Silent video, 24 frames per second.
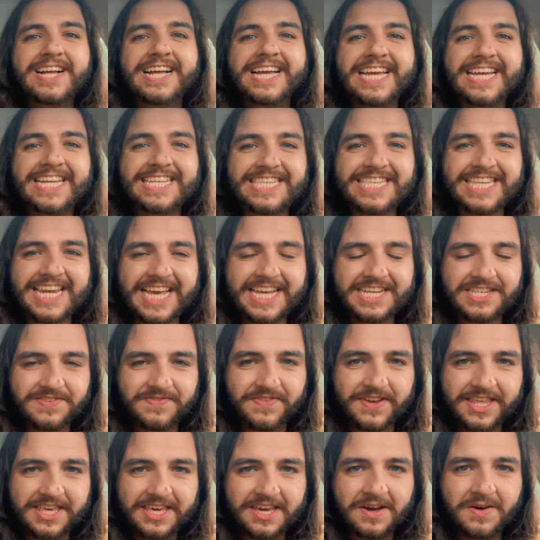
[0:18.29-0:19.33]
In today's
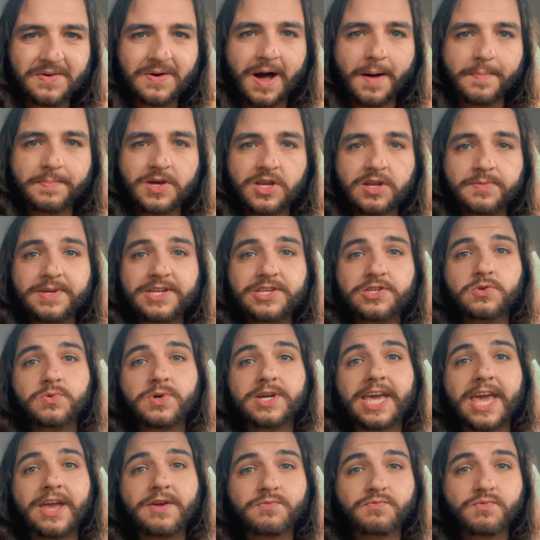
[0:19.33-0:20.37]
video, I'm going to be
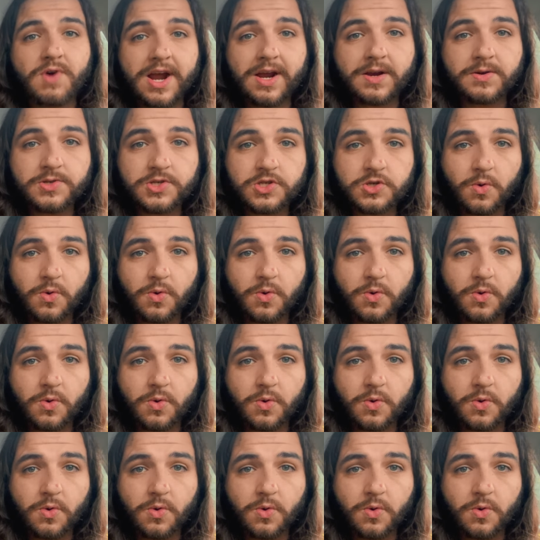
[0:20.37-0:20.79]
doing a record